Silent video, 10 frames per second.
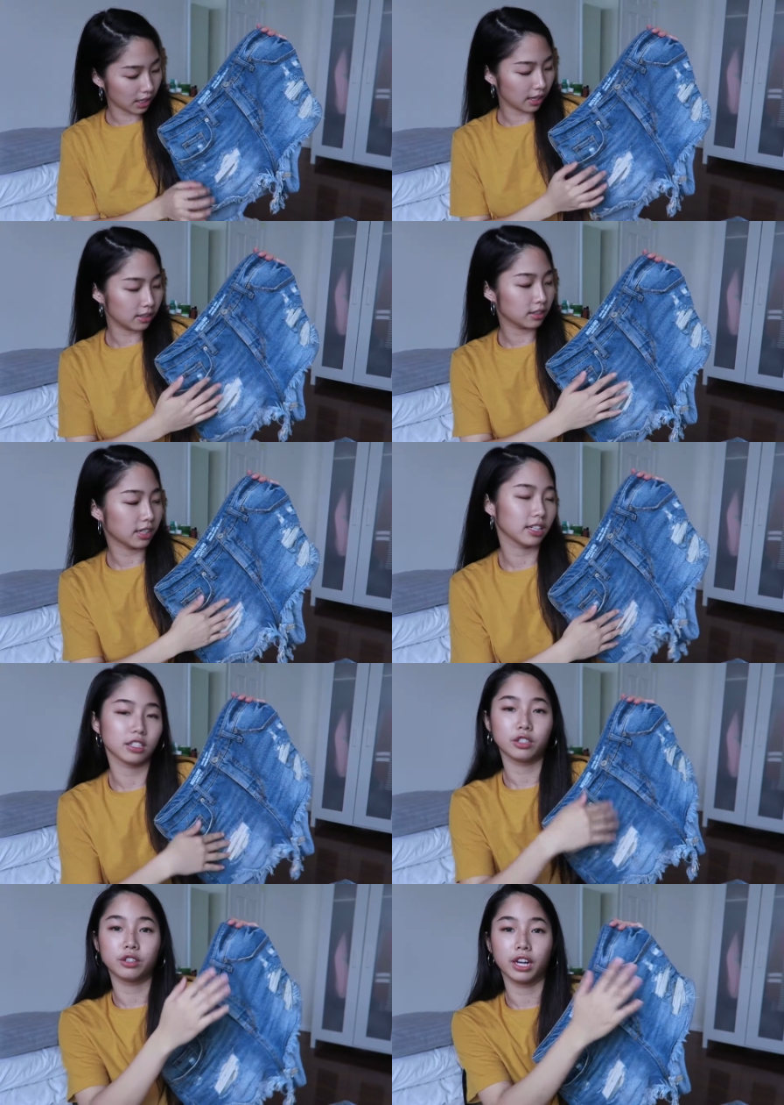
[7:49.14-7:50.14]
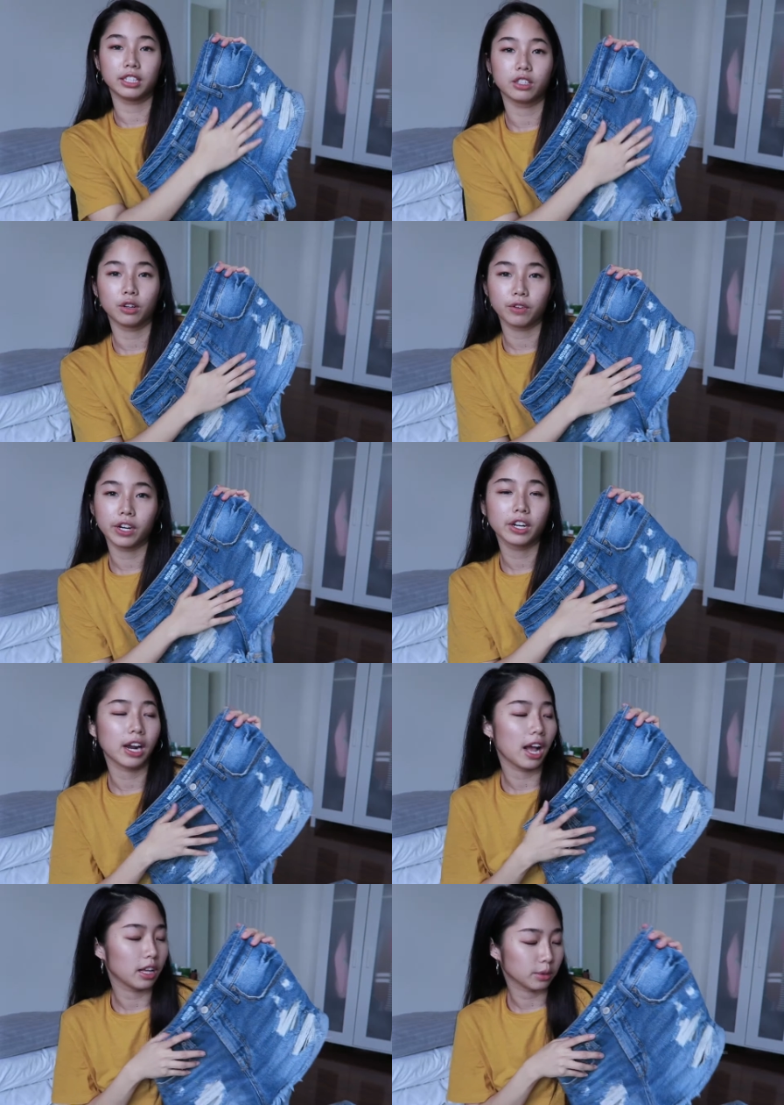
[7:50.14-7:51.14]
and it's like distressed over here
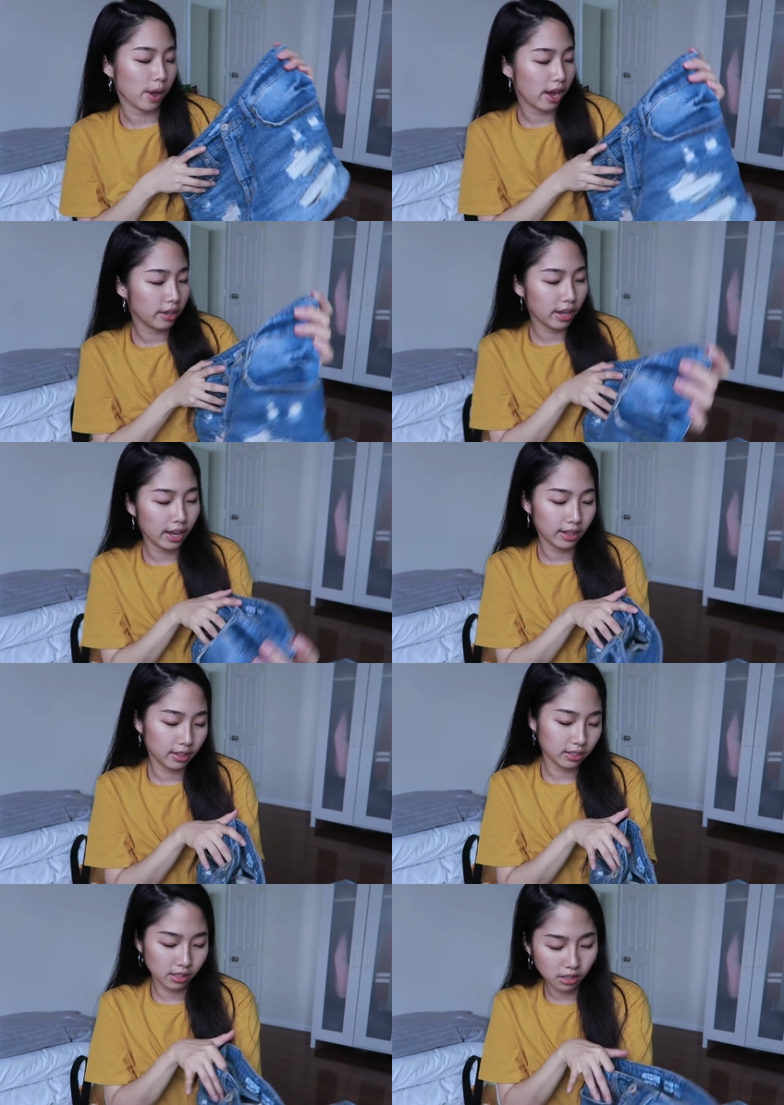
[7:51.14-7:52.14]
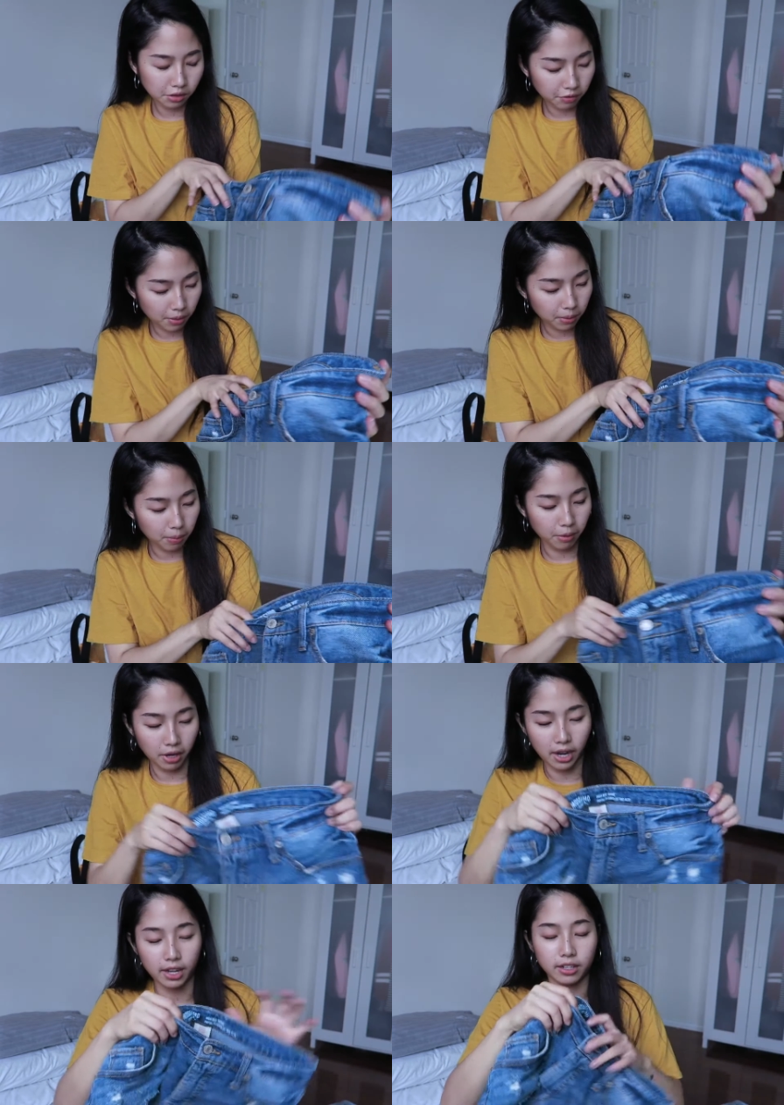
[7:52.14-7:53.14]
as well. And this is from the
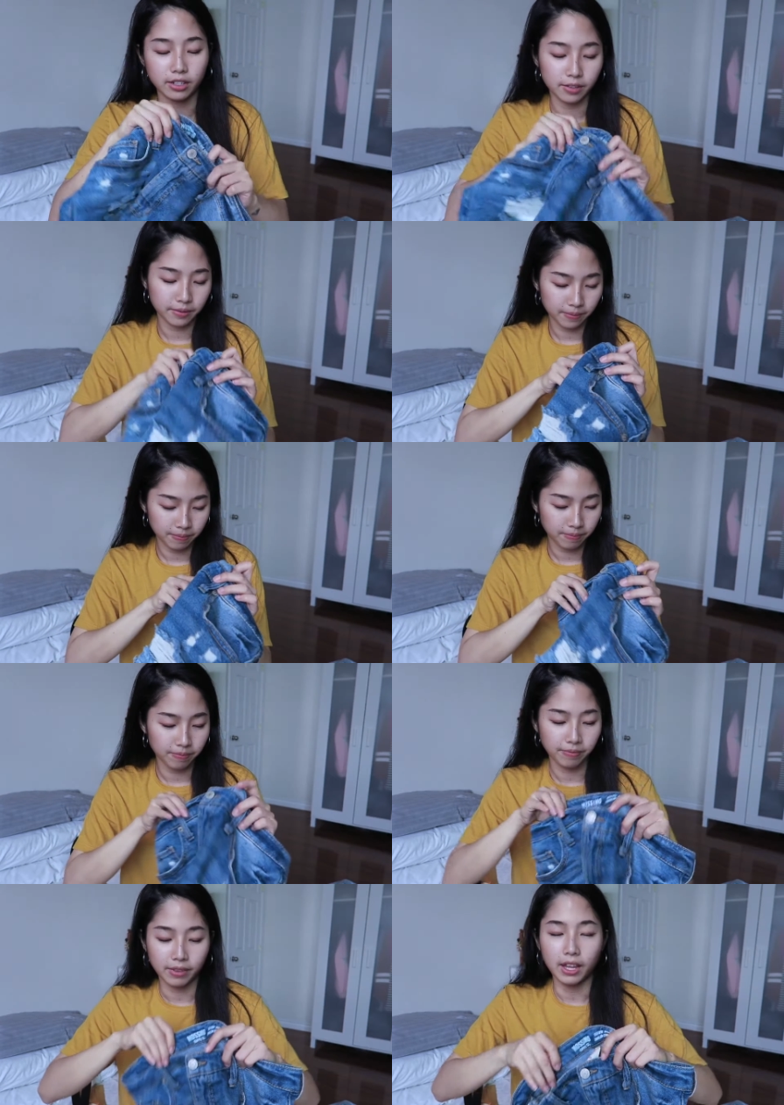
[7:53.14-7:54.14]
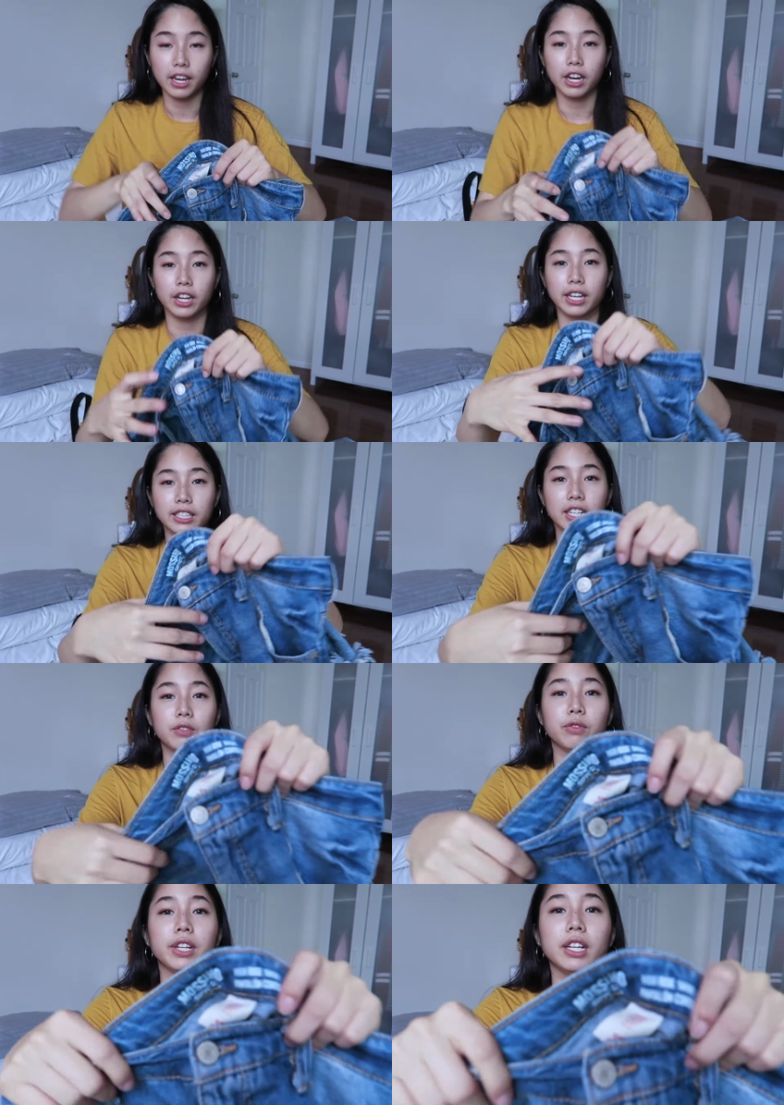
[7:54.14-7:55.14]
brand here you guys can
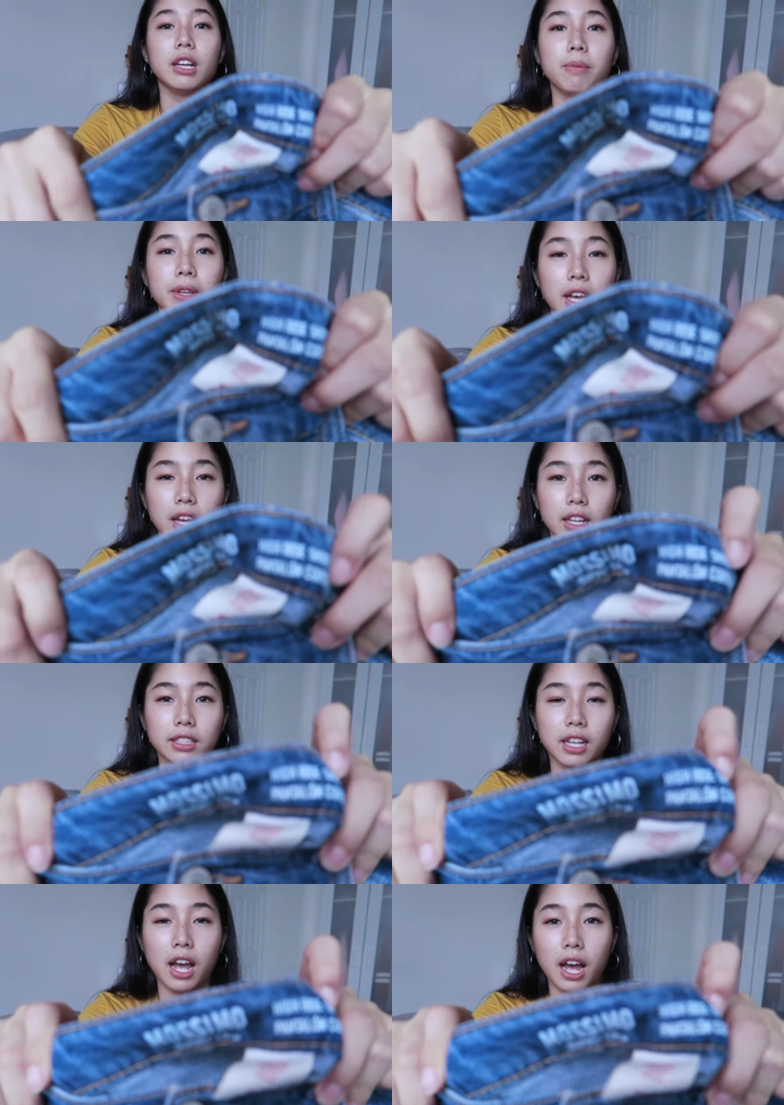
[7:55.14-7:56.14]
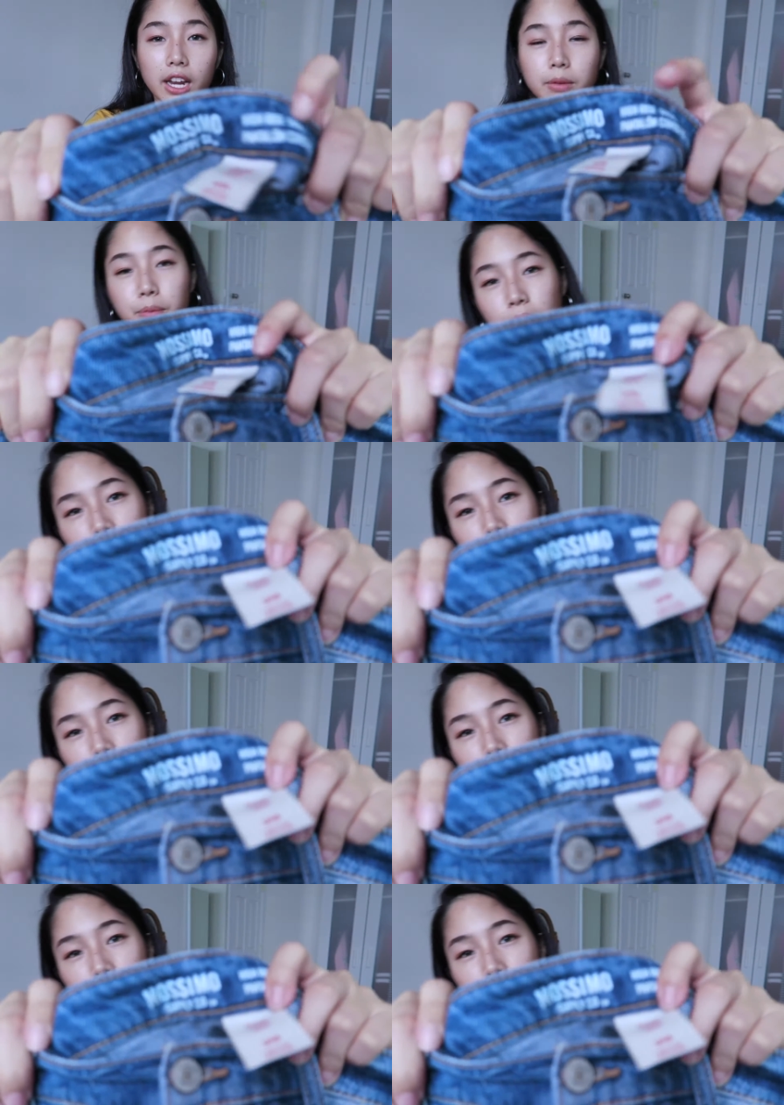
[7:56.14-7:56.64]
read it because I am